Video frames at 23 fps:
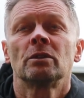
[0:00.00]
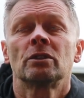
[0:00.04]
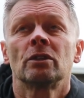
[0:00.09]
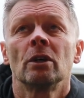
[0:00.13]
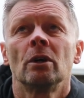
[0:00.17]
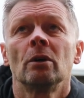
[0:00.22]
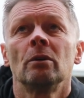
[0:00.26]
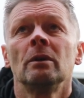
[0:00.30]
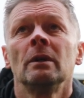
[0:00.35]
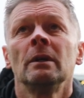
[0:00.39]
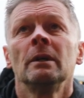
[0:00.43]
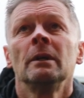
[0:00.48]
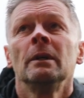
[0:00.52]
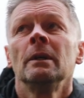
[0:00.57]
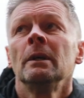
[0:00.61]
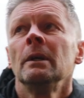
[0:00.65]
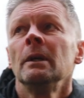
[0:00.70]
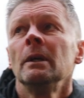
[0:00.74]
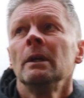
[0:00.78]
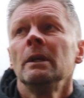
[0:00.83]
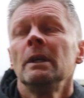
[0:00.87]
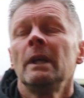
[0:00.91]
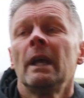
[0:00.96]
So,
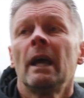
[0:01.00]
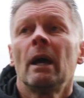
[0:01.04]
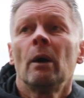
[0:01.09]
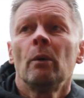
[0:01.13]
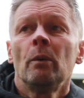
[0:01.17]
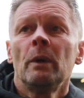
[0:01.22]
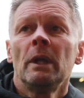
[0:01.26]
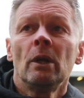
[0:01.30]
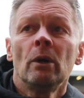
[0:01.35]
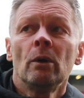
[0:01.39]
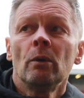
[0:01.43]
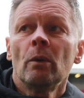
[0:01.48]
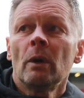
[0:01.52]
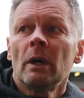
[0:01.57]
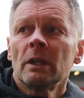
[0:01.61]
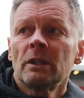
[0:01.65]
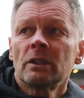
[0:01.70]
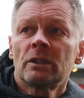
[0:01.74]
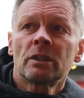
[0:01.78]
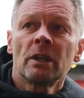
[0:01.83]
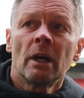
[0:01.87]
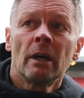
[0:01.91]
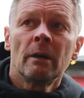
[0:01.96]
yeah, we know
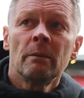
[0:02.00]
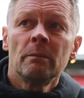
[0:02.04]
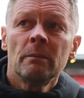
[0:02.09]
what